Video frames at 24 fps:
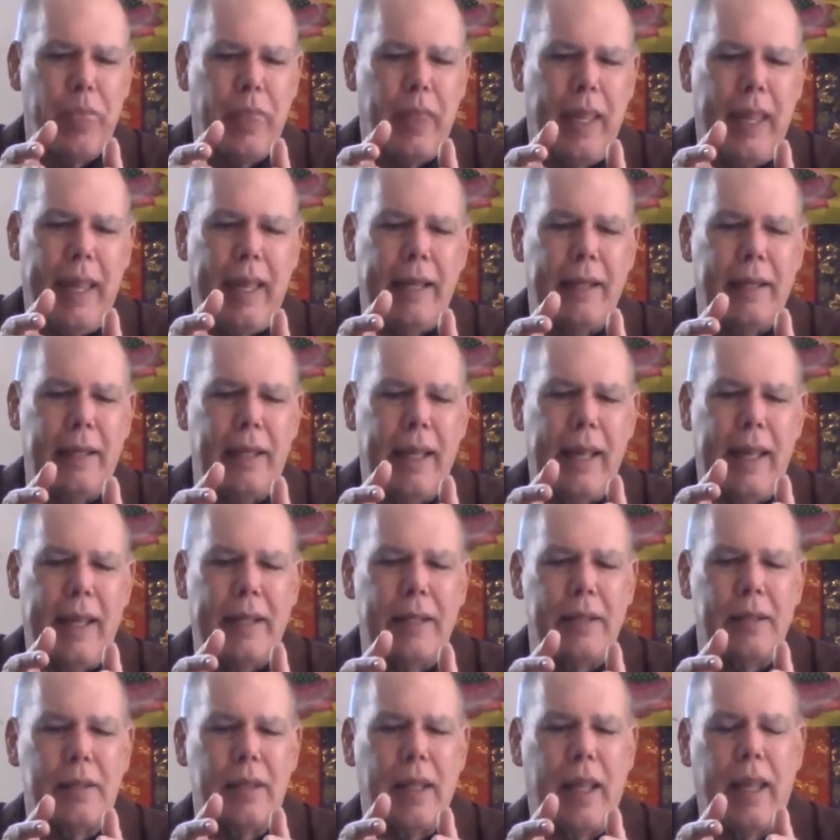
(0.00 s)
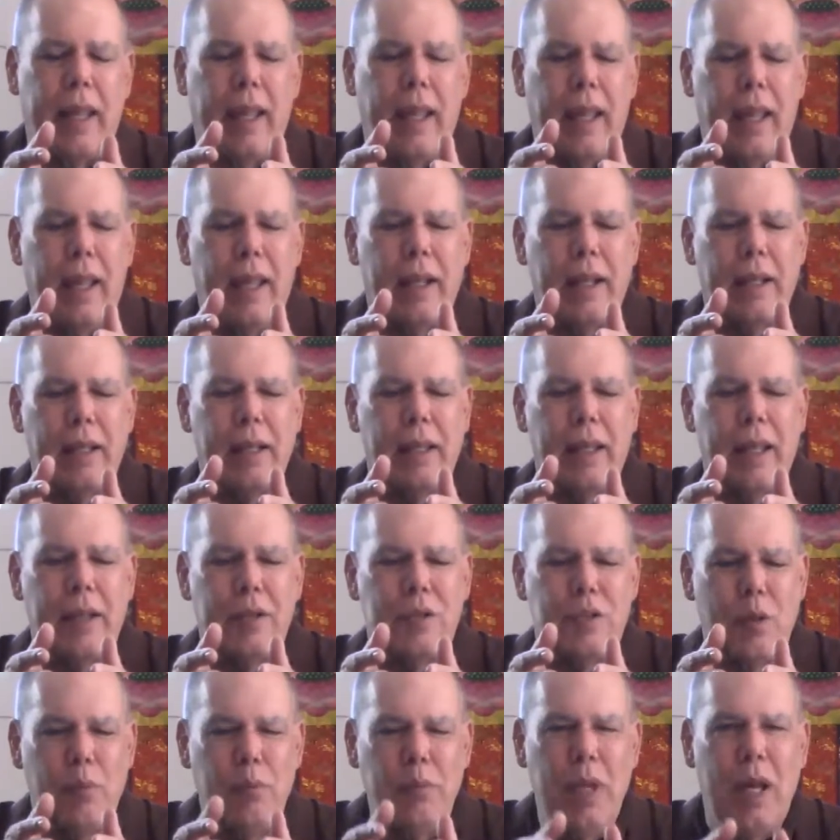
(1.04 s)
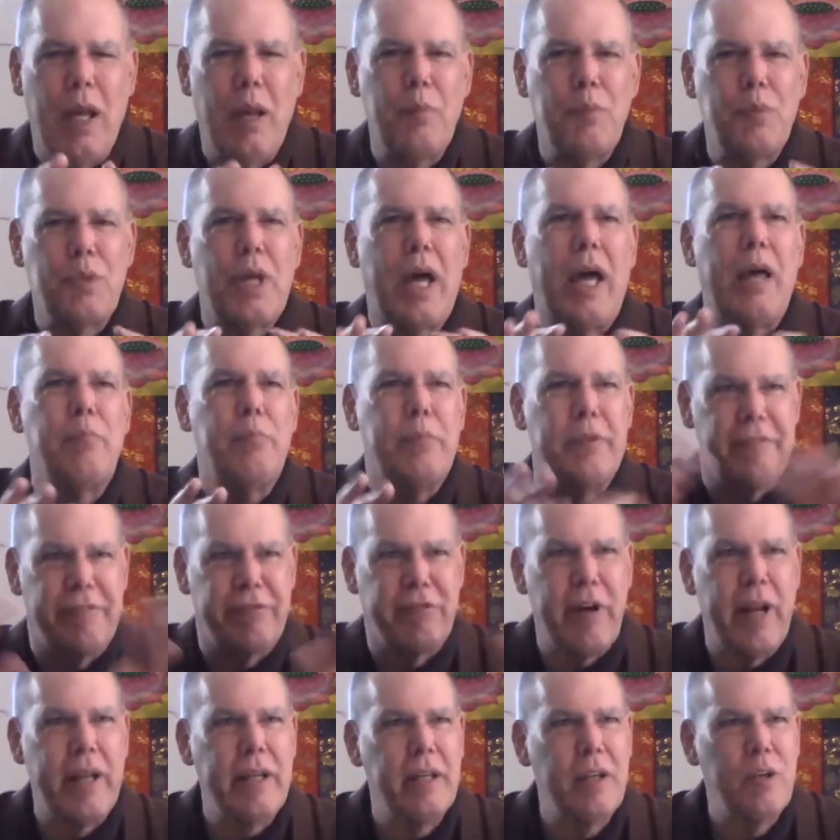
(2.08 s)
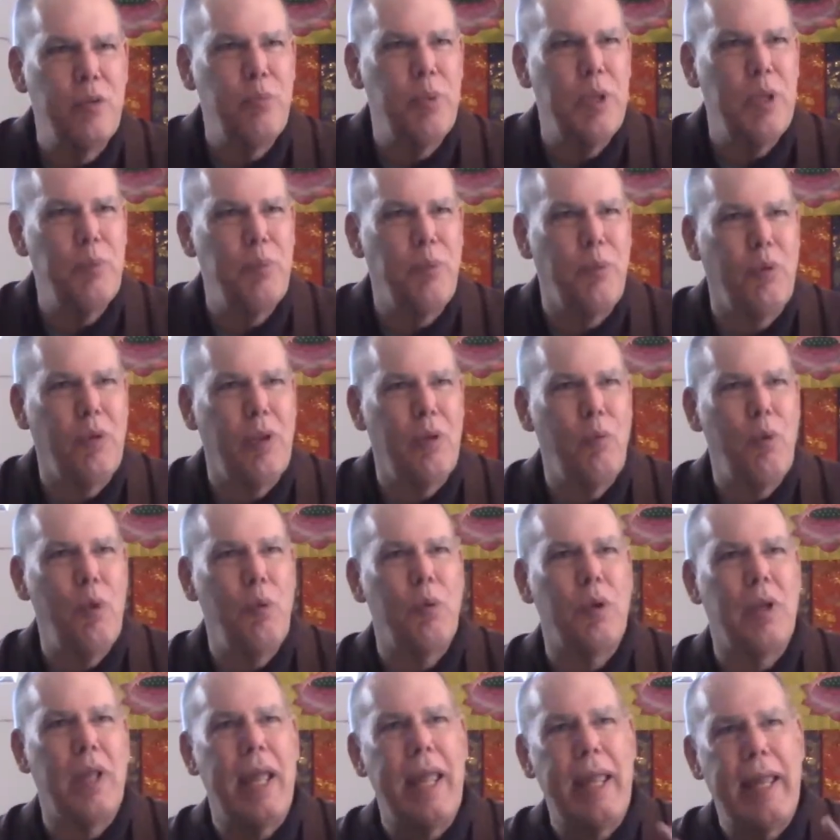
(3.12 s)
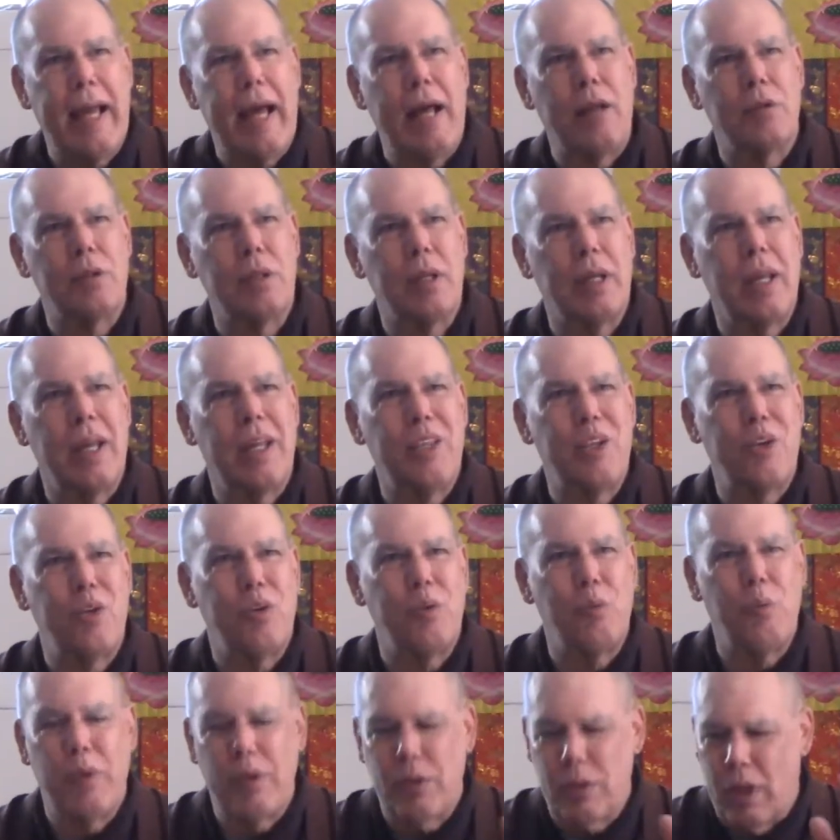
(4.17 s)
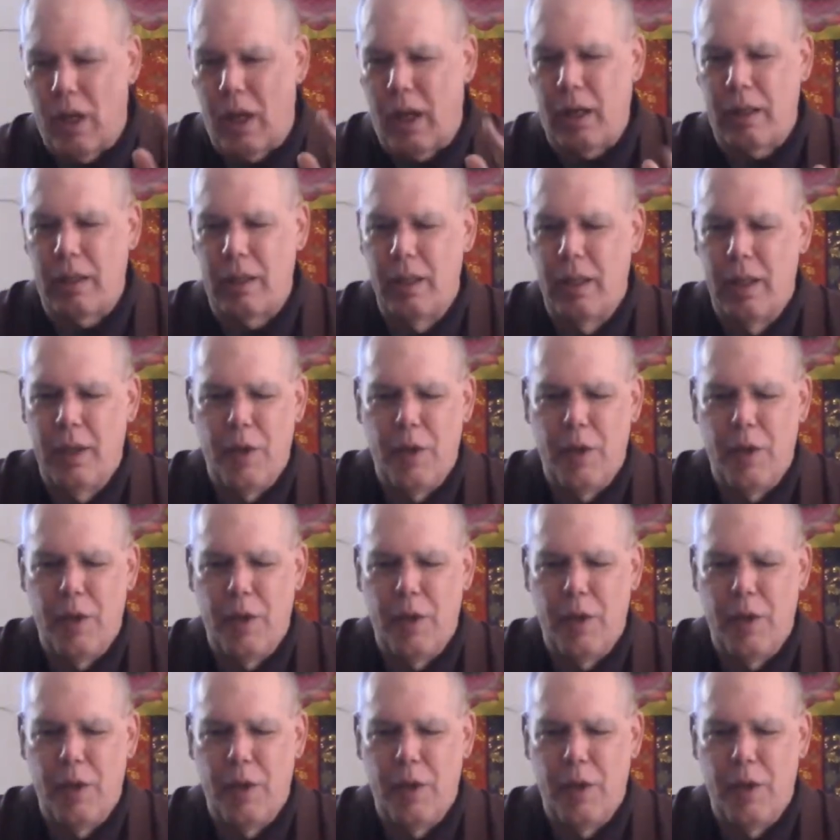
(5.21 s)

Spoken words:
And sometimes I befriended people, and we would hang out together, and we'd talk